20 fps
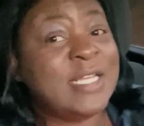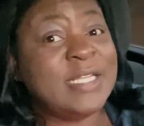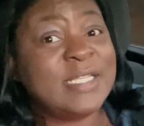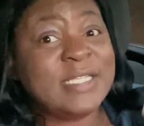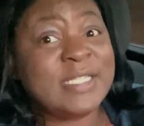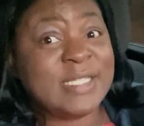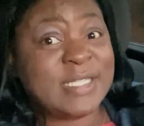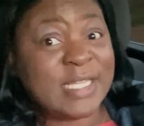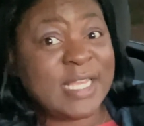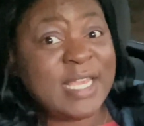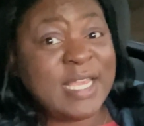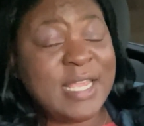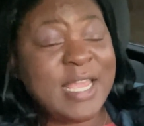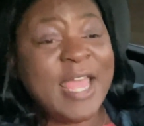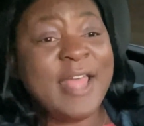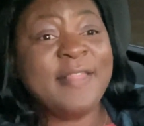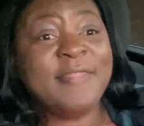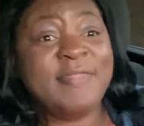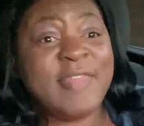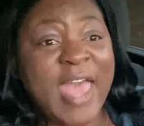See,
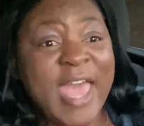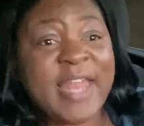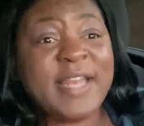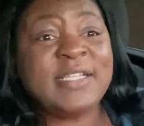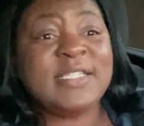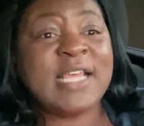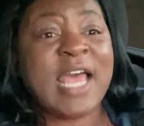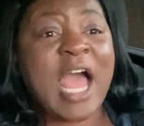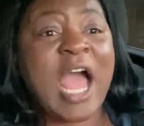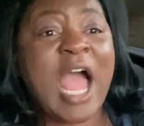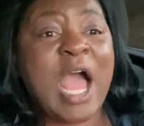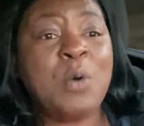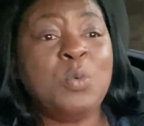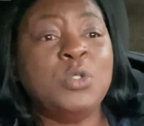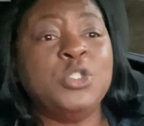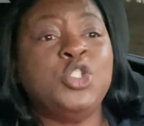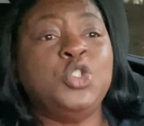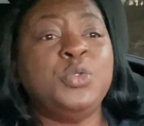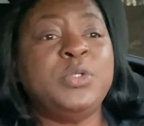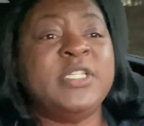that is how I
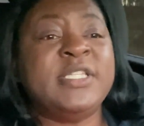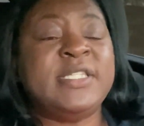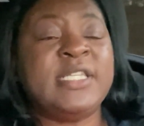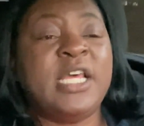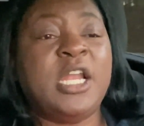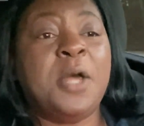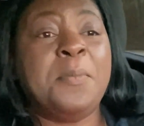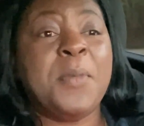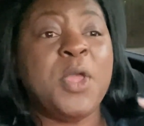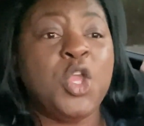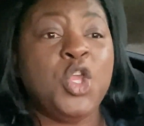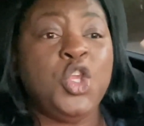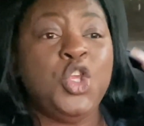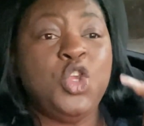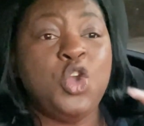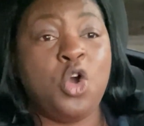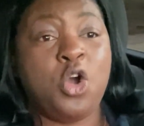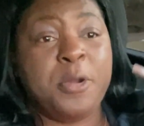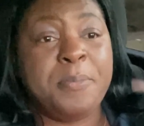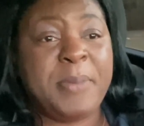want you to set up
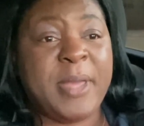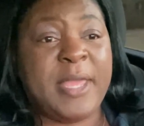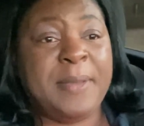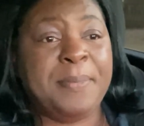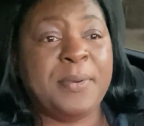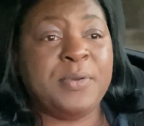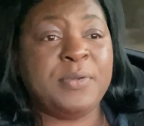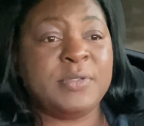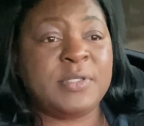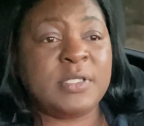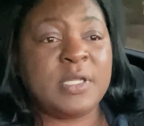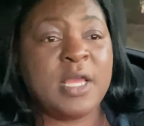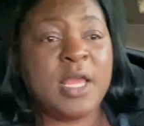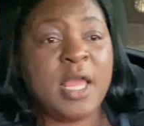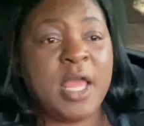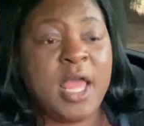your papers.